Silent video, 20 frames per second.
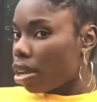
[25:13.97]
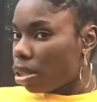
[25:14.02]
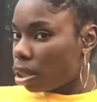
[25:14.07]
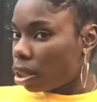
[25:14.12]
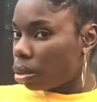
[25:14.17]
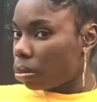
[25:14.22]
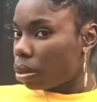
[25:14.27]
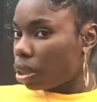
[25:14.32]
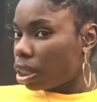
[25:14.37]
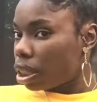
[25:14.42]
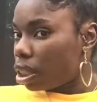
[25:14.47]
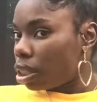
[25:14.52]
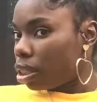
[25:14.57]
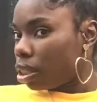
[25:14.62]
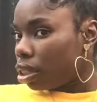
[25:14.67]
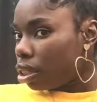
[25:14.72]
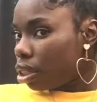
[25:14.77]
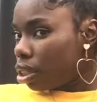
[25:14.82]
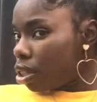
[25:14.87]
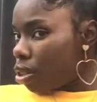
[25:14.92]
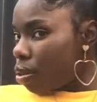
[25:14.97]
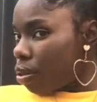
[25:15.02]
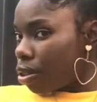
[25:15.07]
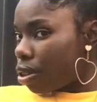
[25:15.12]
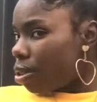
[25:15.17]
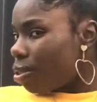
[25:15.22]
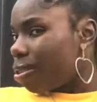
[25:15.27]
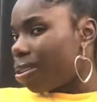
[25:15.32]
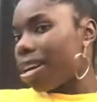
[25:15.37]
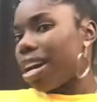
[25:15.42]
You know what I'm saying? You don't
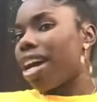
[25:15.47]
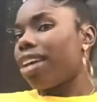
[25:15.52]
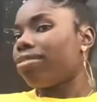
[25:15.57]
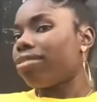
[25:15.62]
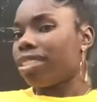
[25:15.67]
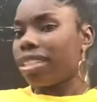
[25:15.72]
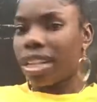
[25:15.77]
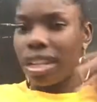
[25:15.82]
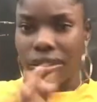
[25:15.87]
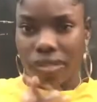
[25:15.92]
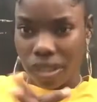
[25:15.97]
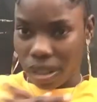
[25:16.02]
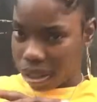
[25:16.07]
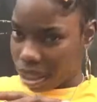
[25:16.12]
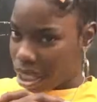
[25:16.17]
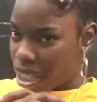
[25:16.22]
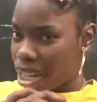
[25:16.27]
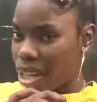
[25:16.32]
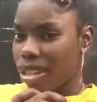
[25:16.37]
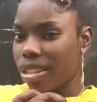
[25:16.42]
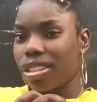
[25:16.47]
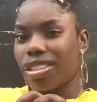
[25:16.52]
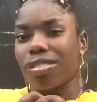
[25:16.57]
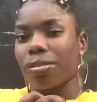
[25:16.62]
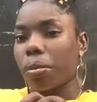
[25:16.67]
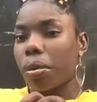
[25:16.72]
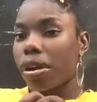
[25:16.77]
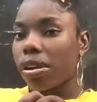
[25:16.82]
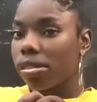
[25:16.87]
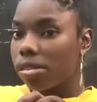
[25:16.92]
you don't have to have all the hair in the
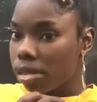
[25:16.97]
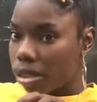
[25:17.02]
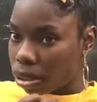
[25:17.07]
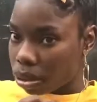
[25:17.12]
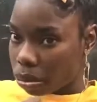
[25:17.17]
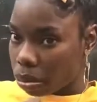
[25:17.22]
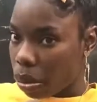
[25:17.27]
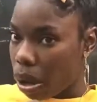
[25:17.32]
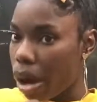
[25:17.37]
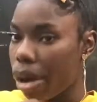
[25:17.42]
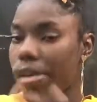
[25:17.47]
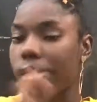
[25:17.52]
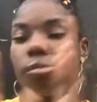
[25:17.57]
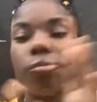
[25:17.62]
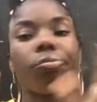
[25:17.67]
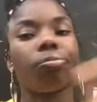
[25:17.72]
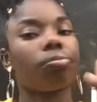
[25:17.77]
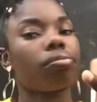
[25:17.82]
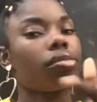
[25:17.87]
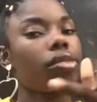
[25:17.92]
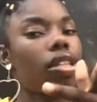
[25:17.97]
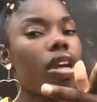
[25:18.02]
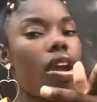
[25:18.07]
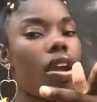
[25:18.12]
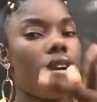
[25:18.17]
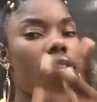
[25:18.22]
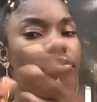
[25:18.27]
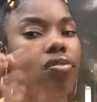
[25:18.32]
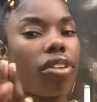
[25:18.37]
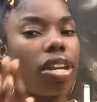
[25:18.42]
world, but
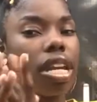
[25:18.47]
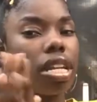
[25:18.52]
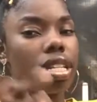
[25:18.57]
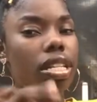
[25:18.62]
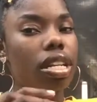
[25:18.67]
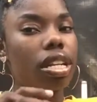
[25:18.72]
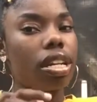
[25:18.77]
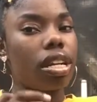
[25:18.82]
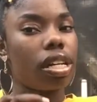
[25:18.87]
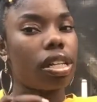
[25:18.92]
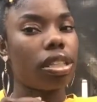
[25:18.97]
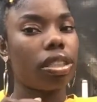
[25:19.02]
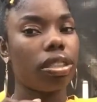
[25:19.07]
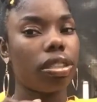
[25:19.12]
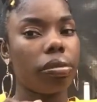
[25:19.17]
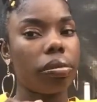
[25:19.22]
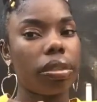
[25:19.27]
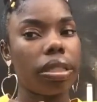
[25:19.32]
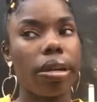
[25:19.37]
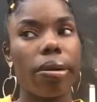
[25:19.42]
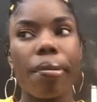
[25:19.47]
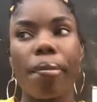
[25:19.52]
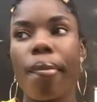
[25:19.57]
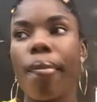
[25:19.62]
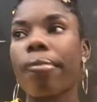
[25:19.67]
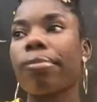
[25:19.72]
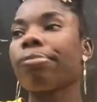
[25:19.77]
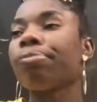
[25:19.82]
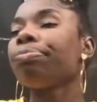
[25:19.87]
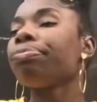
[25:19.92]
you can finesse a look, you know what I'm saying?
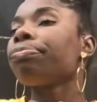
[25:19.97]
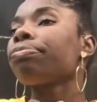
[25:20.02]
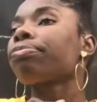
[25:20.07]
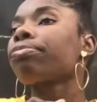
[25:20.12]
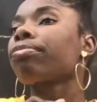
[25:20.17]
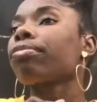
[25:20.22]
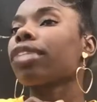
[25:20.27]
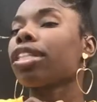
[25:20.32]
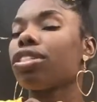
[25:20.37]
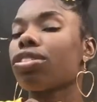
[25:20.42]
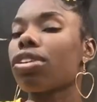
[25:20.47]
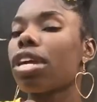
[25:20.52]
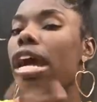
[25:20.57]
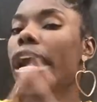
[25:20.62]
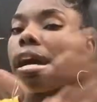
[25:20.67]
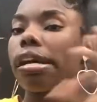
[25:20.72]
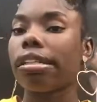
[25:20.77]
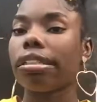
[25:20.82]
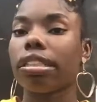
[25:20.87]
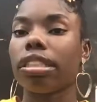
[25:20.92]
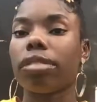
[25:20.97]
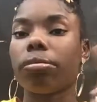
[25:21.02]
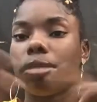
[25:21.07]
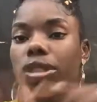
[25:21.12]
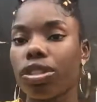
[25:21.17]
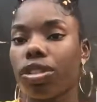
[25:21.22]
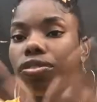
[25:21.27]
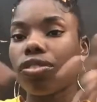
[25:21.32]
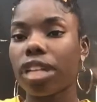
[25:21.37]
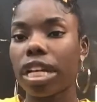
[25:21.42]
So yeah, let me
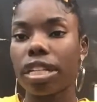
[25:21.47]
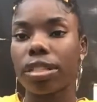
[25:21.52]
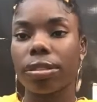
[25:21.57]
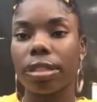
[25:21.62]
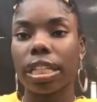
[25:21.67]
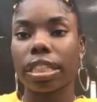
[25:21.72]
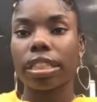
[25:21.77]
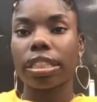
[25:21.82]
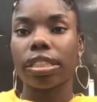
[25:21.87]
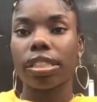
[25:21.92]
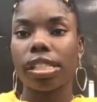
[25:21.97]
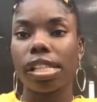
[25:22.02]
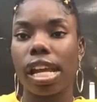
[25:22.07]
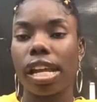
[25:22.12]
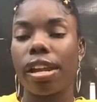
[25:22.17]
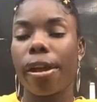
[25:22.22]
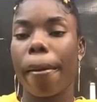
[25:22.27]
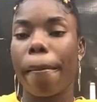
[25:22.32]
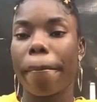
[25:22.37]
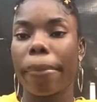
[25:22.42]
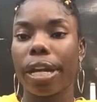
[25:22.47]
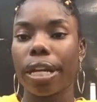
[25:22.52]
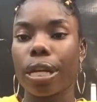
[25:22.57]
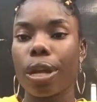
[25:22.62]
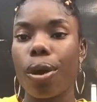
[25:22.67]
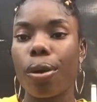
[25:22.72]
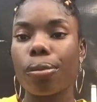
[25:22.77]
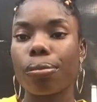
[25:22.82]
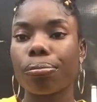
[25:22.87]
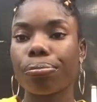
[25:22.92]
know if you guys would like to see that down
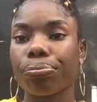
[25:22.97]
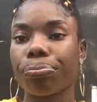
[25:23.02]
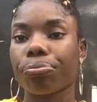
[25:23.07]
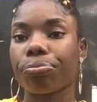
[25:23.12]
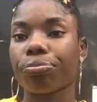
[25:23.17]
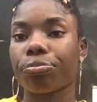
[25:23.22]
below.